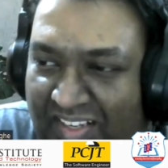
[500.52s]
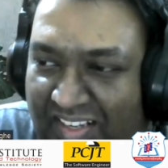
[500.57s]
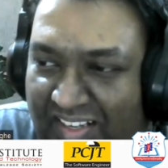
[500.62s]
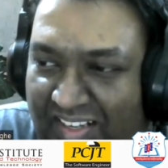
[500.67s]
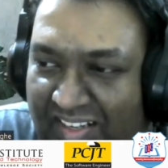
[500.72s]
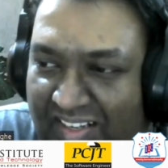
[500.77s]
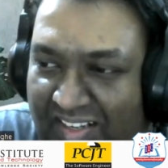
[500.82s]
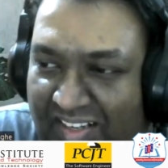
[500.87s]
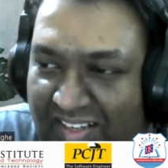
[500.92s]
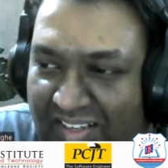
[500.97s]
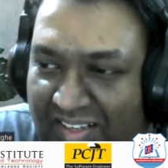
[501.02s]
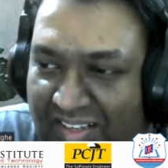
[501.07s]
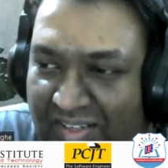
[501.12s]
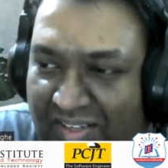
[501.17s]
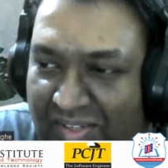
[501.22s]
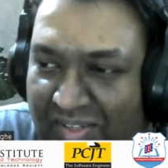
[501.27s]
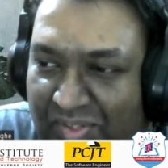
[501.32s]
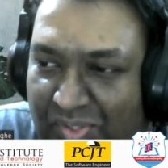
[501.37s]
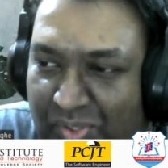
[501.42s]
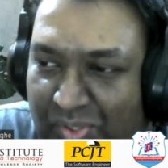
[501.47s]
Uh,
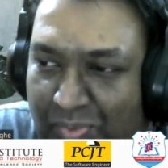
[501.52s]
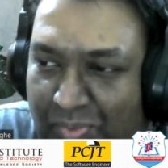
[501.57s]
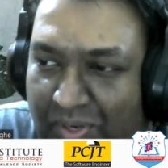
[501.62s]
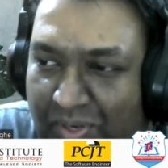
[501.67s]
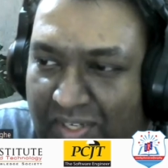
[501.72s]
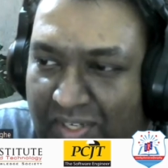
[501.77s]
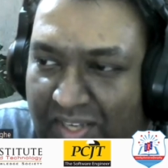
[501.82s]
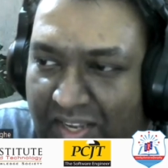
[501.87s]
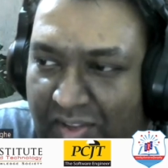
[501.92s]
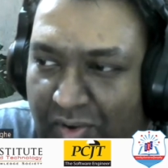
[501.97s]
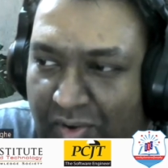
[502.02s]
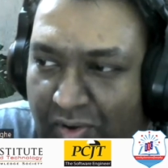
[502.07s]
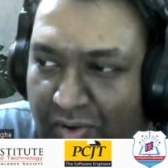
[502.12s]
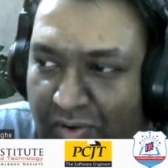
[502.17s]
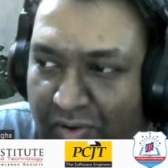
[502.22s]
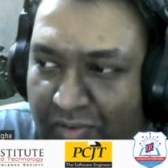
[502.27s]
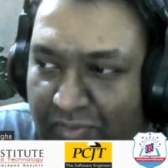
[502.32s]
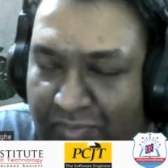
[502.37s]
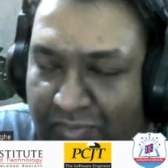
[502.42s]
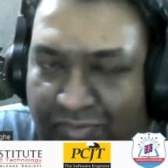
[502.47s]
so what are
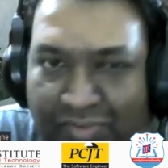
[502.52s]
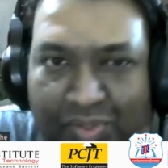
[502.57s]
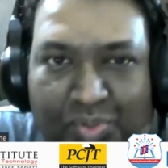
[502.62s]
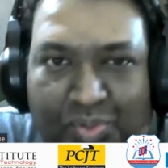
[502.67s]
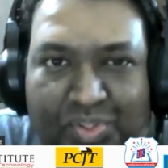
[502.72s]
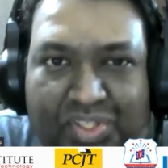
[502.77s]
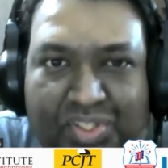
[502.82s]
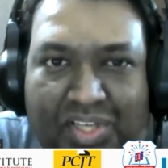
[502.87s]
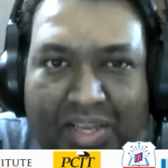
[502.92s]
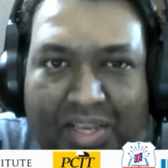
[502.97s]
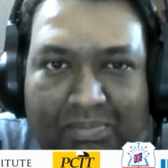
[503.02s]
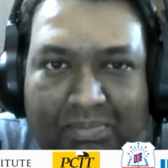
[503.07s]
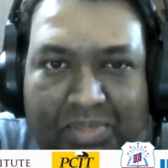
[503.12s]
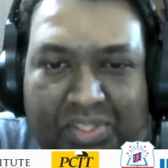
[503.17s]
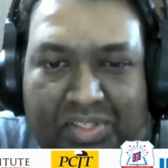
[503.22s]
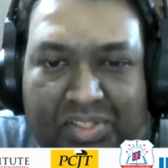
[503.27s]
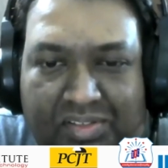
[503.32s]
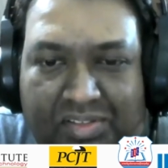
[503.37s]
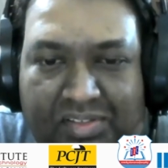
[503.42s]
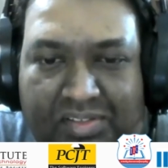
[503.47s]
your future
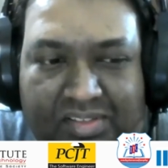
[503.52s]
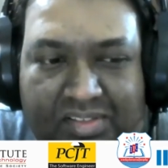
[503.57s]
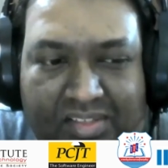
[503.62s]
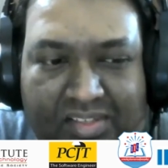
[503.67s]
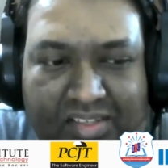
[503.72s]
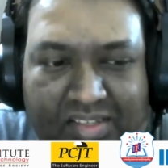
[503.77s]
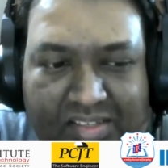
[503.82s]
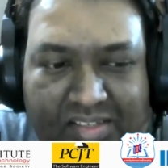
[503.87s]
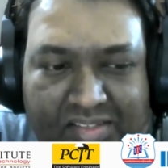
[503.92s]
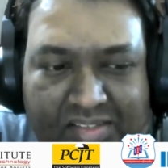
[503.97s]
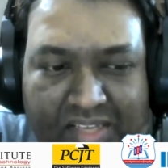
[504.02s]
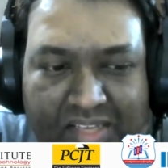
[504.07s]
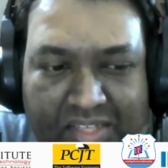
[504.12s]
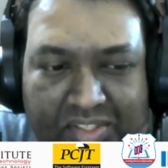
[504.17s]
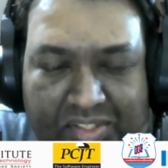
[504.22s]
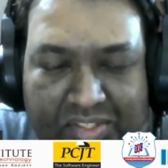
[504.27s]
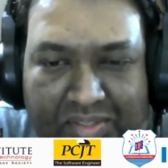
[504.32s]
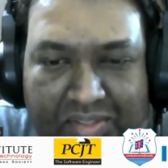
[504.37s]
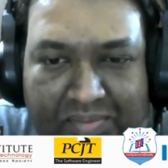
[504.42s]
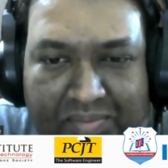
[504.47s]
ambitions, uh, Sajid?